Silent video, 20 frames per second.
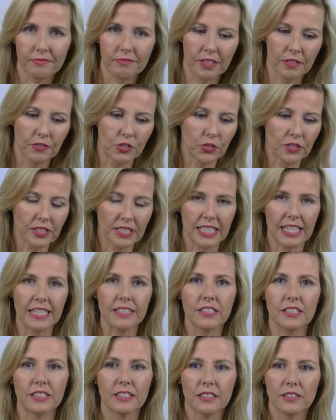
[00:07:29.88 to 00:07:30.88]
If you're
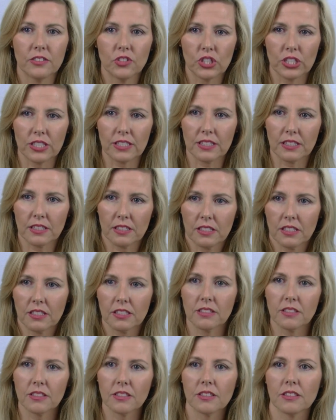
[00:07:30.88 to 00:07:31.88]
seated, just
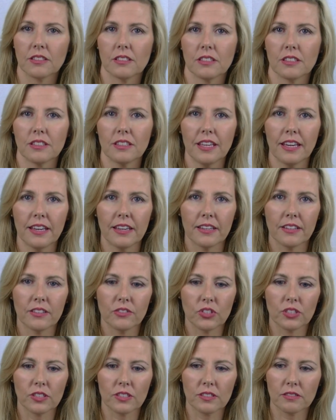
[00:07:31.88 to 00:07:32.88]

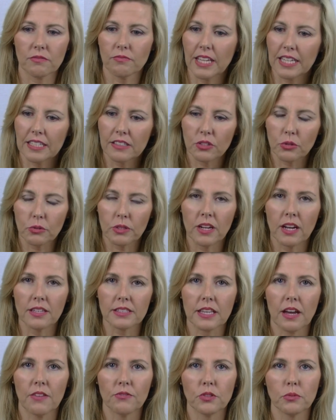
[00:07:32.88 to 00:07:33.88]
get into a nice
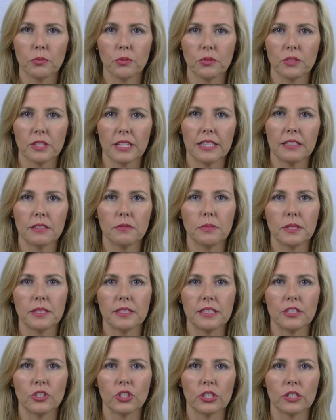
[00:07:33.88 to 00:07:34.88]
comfortable seated
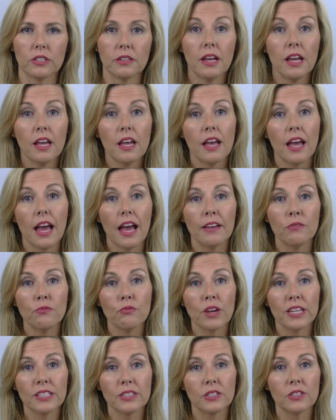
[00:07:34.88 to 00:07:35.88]
position and
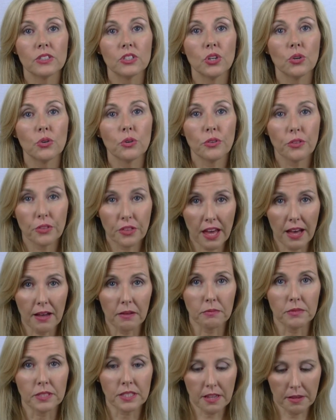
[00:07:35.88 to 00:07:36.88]
rest your
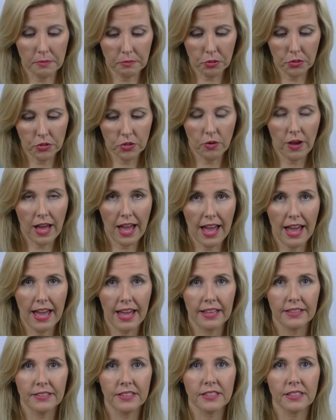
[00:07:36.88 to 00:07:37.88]
thumbs, like put your
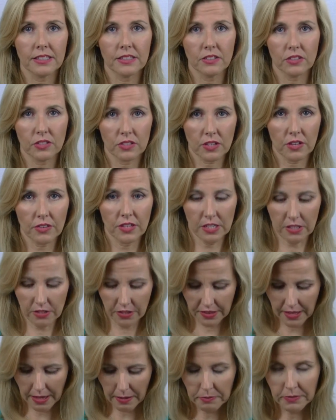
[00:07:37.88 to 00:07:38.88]
hands so that your
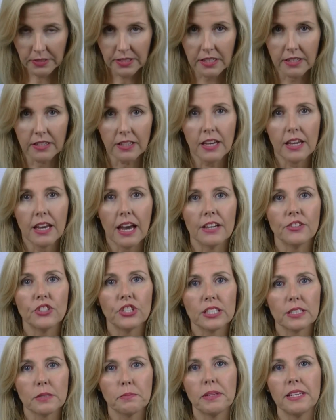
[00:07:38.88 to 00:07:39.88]
thumbs are
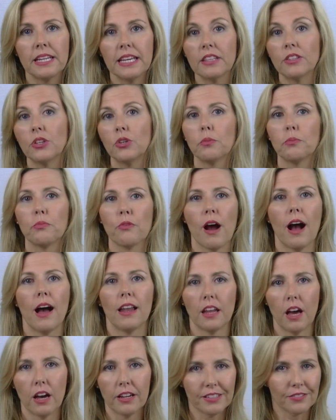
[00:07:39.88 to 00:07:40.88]
just beneath your bra
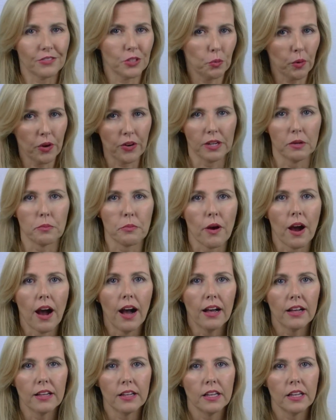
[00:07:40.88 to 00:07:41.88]
line if you're wearing a bra,